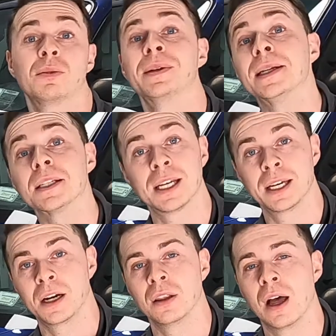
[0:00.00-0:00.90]
else say it
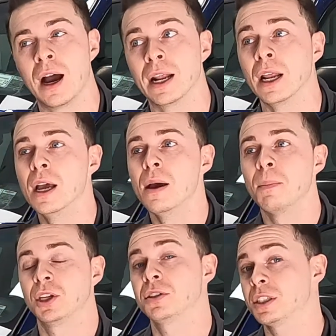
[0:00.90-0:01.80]
online. But
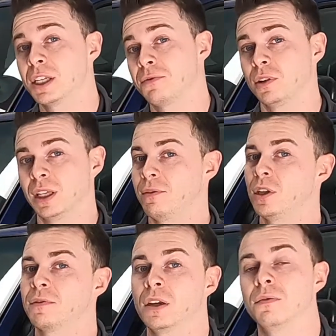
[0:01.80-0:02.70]
there's a different level of
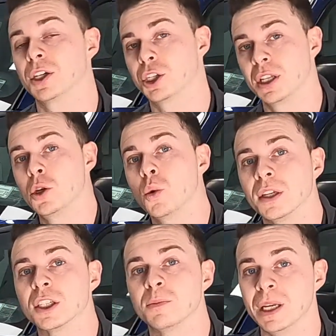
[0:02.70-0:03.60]
conviction that you can
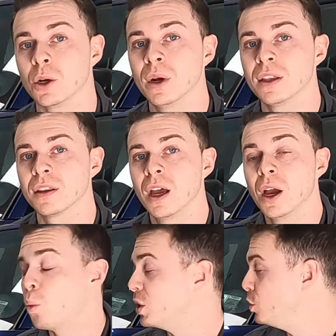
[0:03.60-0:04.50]
speak with
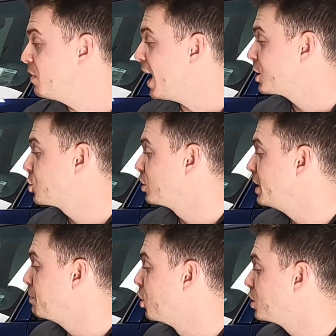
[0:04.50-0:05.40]
when you've actually
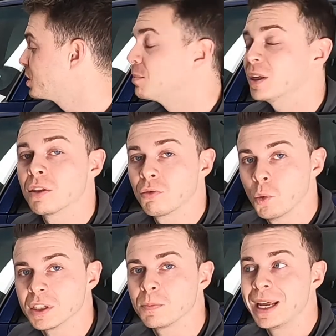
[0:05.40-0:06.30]
put something through its
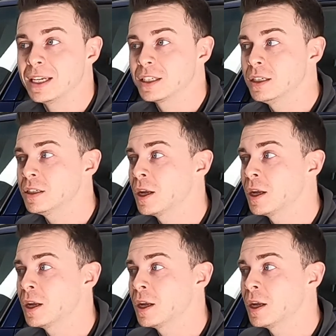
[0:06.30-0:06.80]
paces